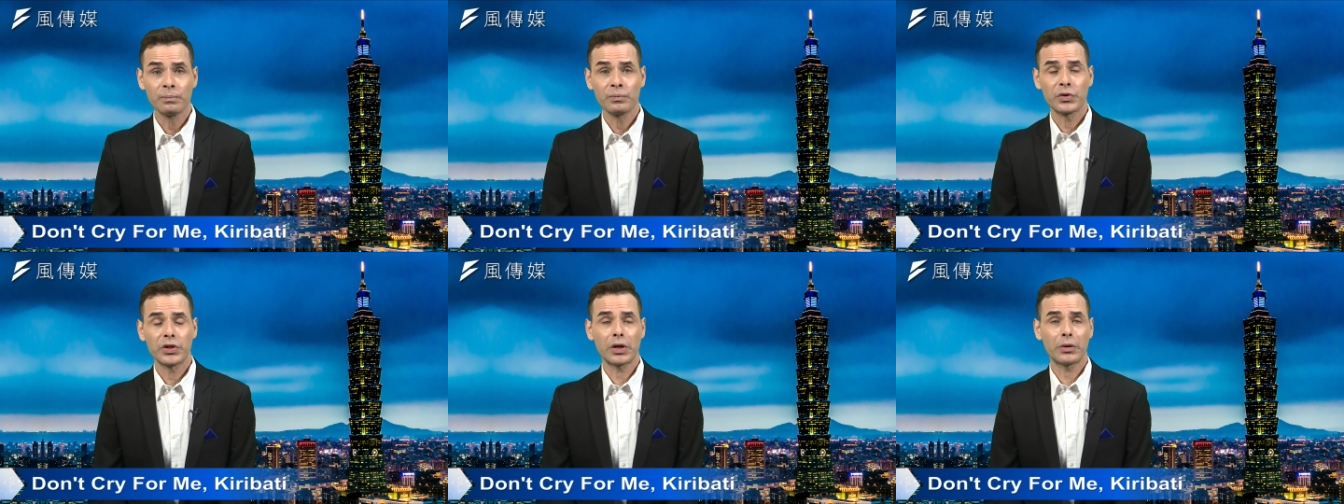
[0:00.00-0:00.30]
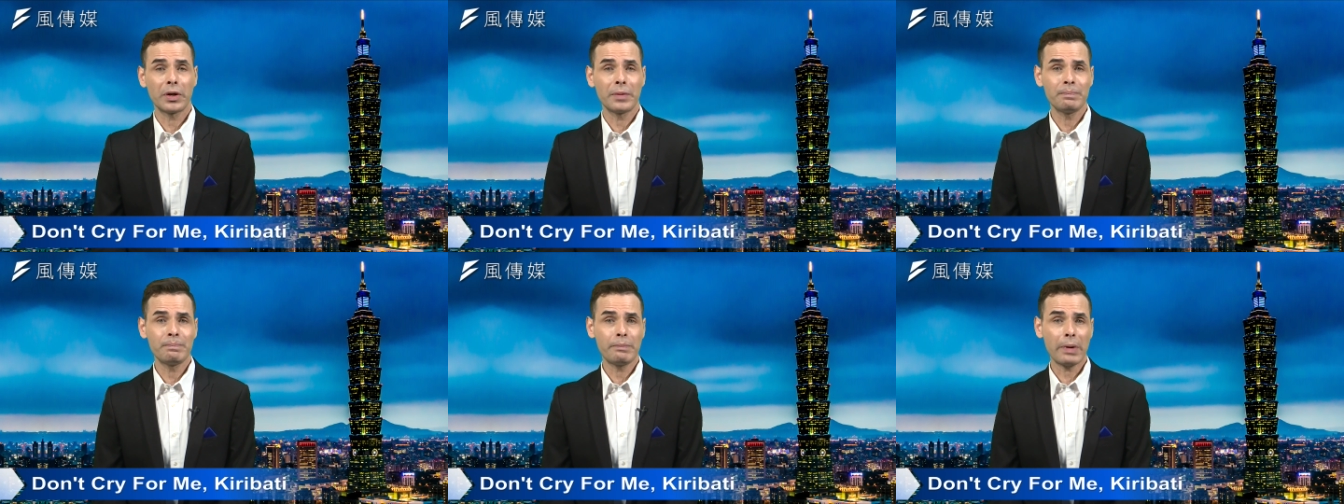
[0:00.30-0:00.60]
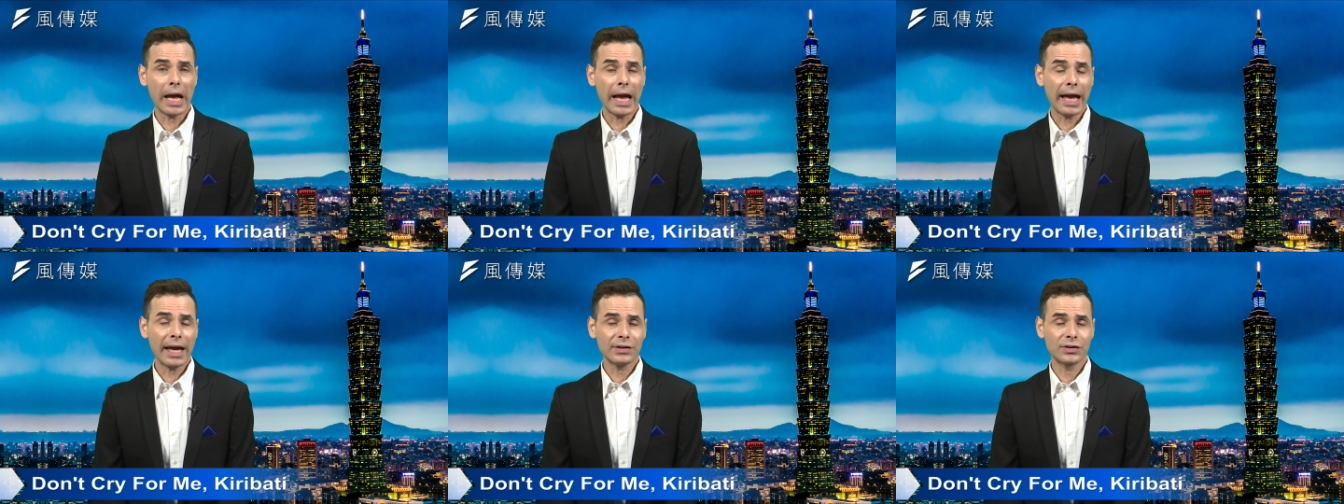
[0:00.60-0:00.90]
Their
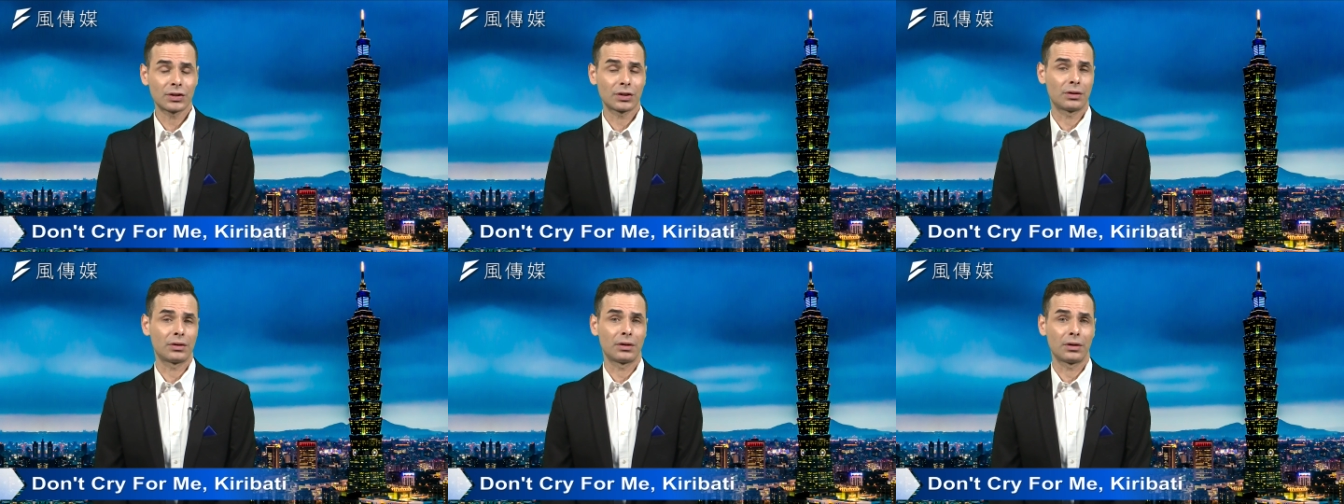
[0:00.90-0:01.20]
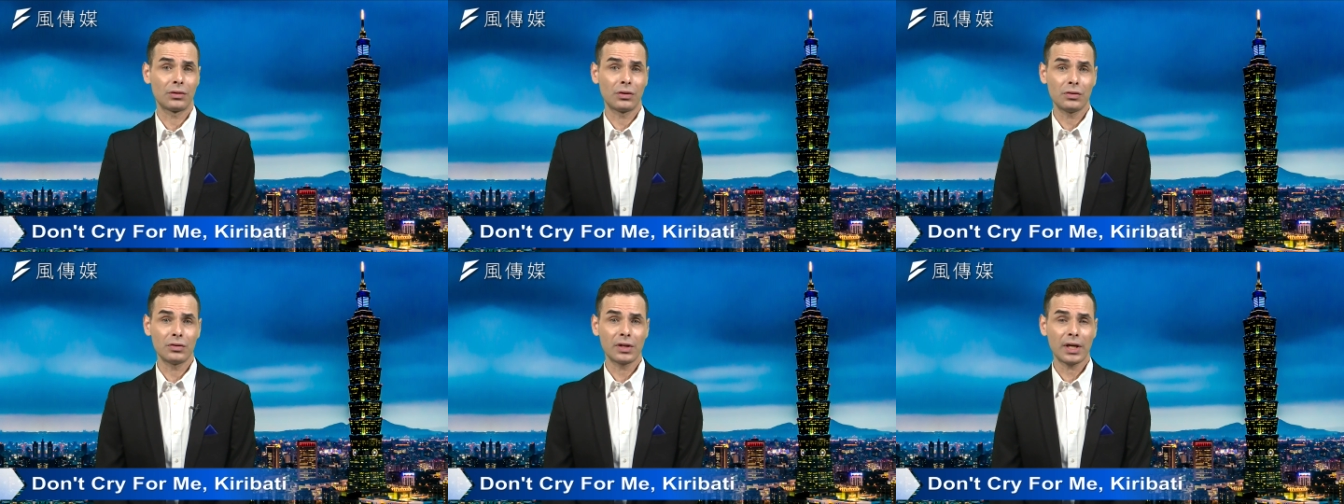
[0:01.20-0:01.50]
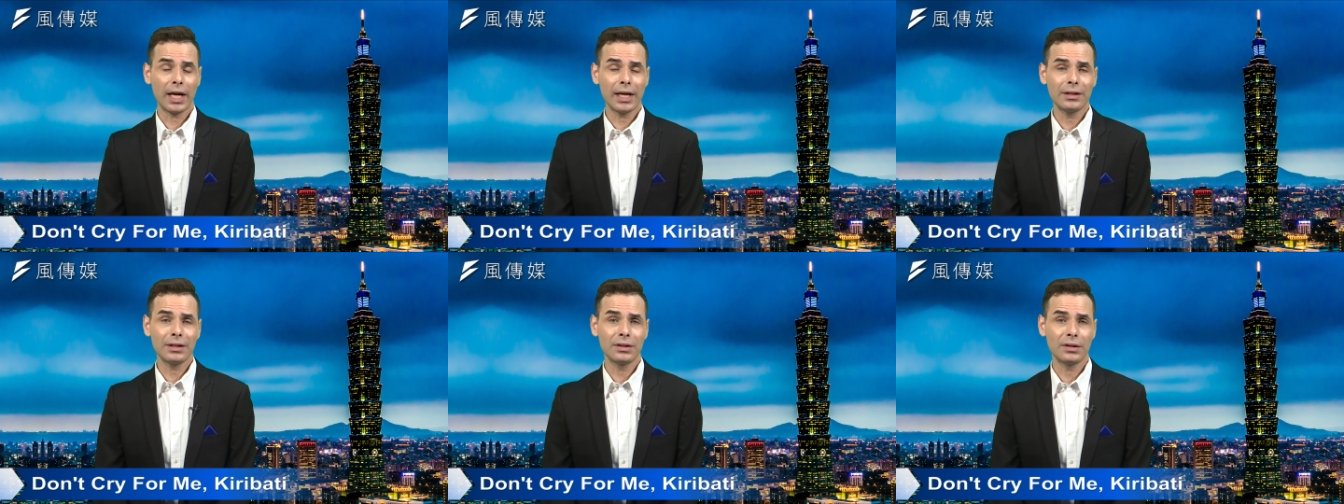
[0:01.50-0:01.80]
ambassador to the
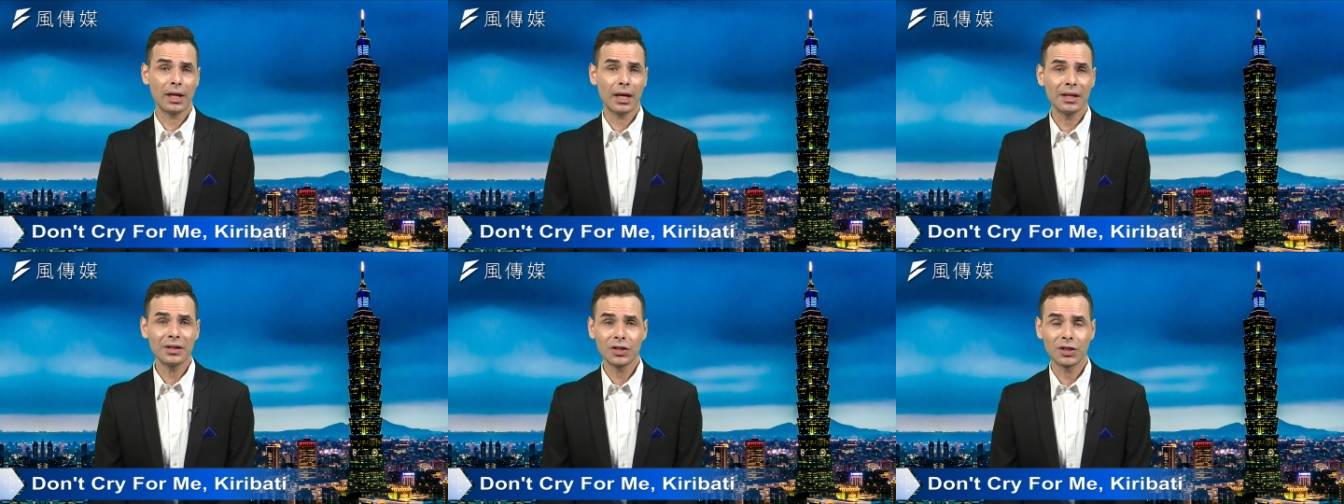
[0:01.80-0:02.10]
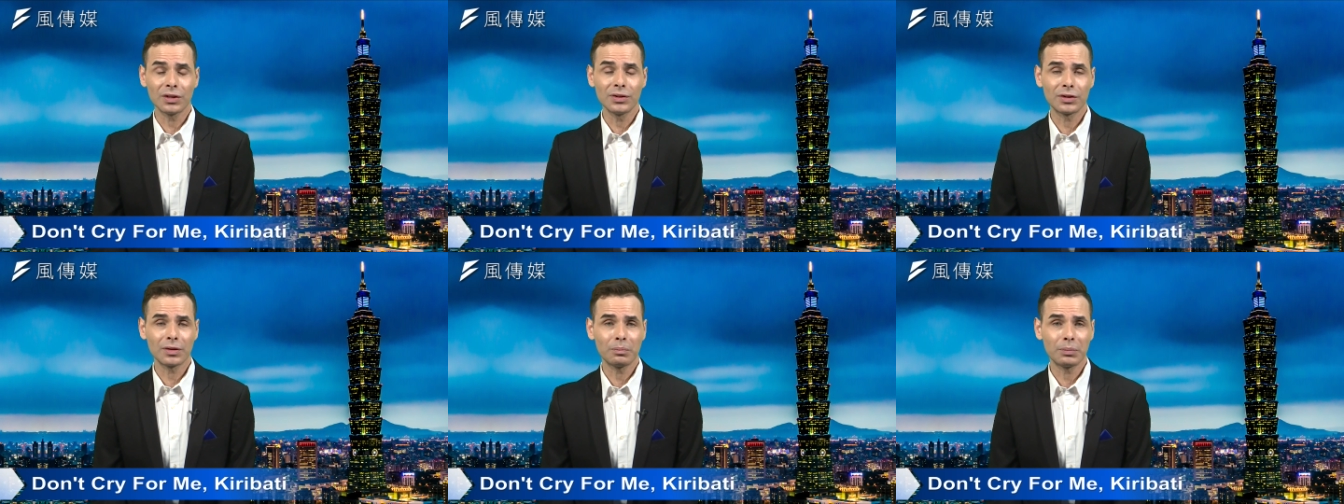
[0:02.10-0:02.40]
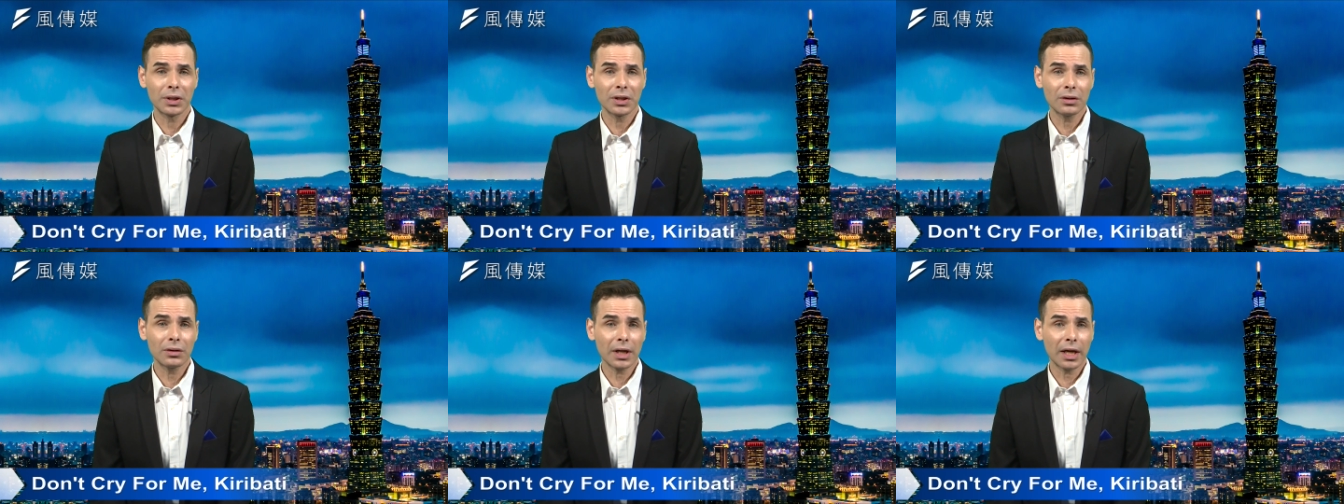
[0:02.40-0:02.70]
United Nations
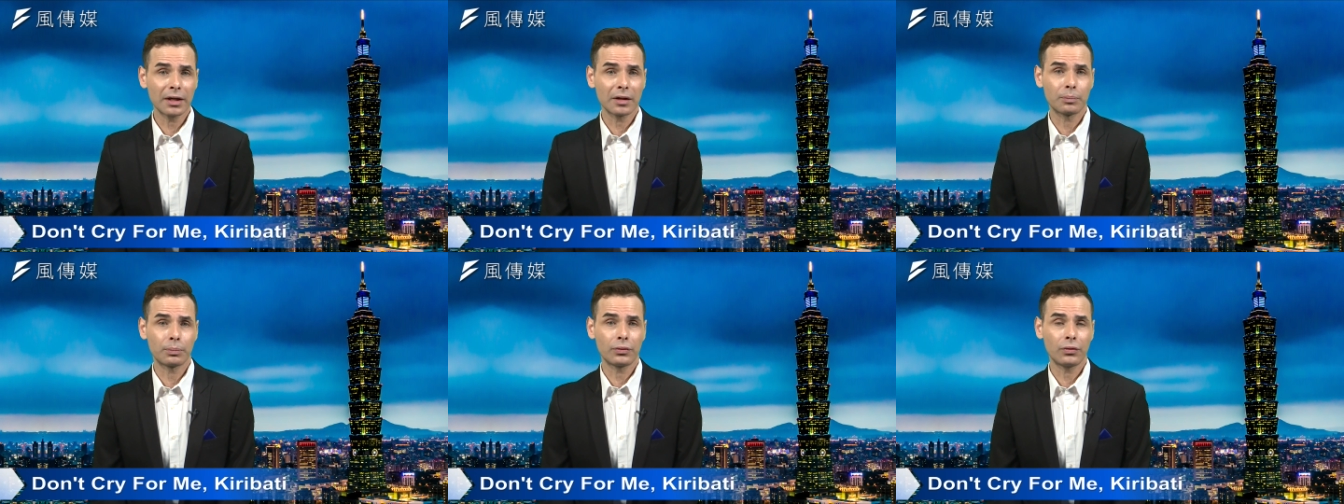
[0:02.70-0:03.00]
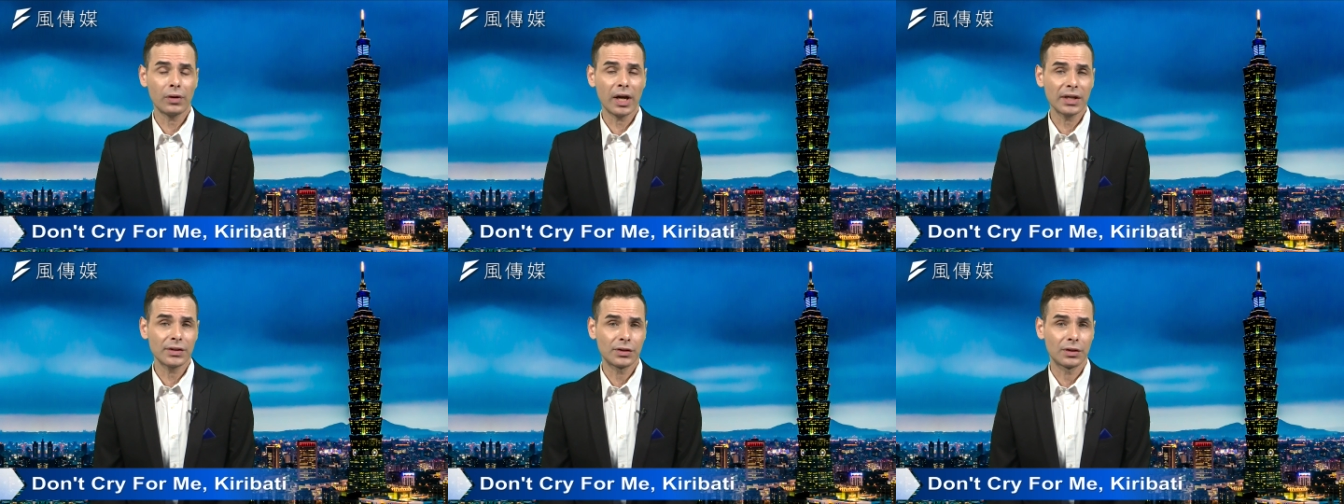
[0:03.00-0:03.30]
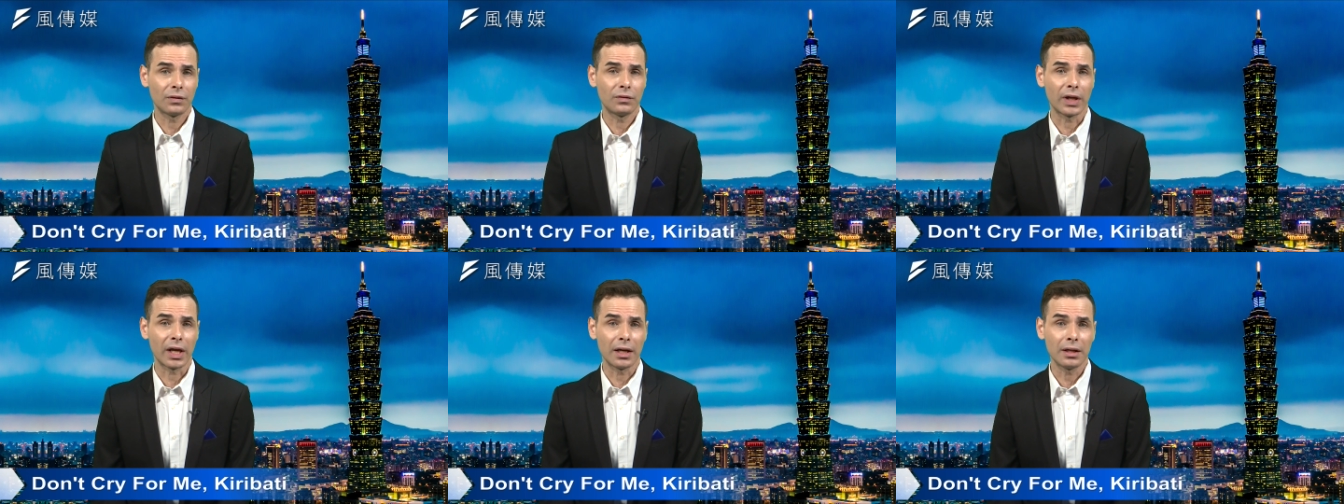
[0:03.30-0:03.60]
appeared at a press
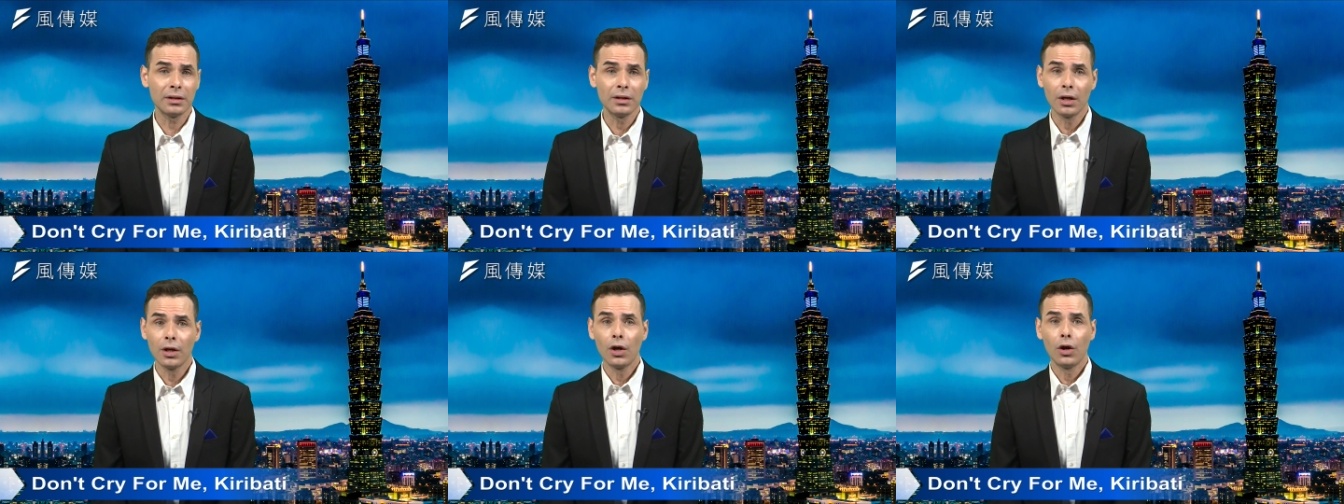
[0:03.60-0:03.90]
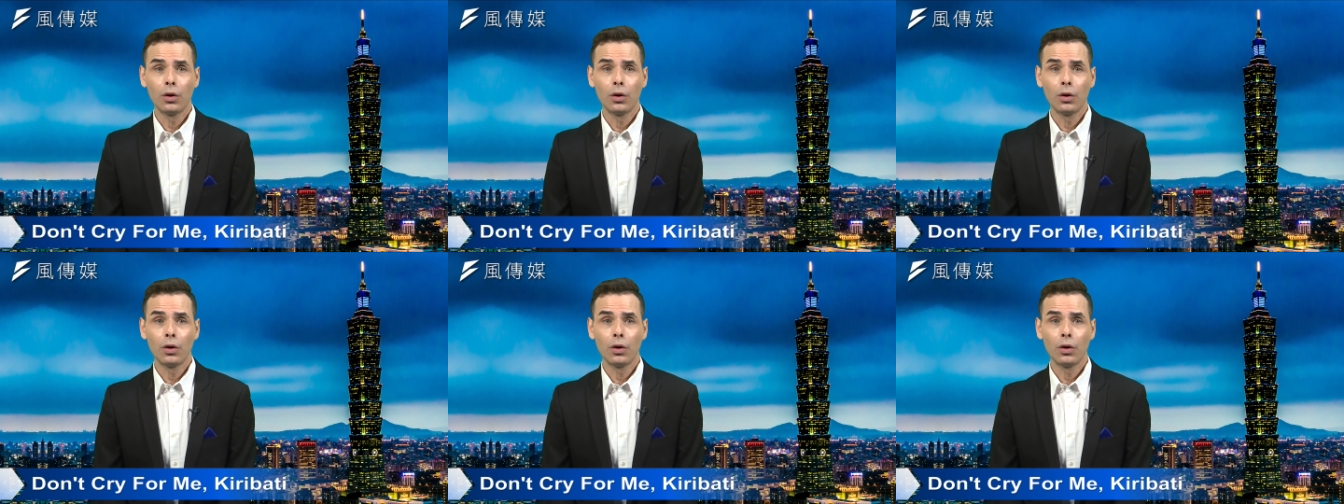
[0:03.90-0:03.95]
event